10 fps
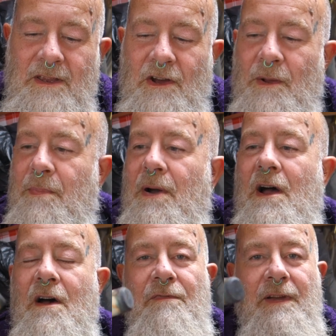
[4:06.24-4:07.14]
you got a
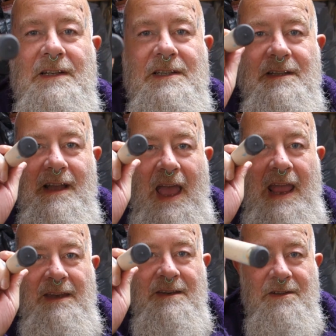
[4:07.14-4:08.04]
perfect
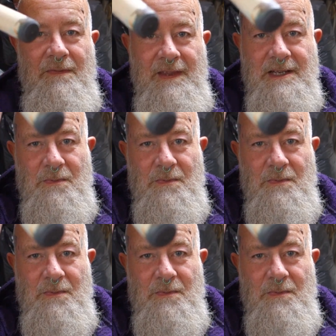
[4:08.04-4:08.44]
end on this